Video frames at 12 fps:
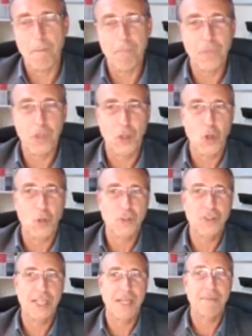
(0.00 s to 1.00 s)
you know,
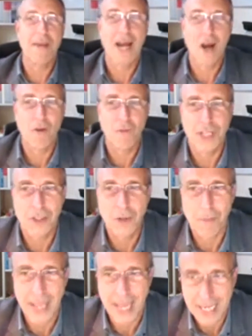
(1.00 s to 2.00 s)
schema of the
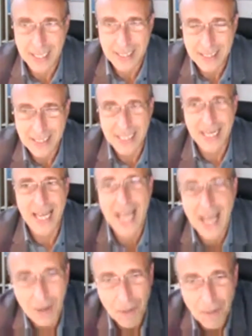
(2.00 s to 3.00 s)
domain.
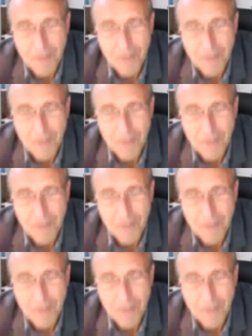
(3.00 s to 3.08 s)
Now,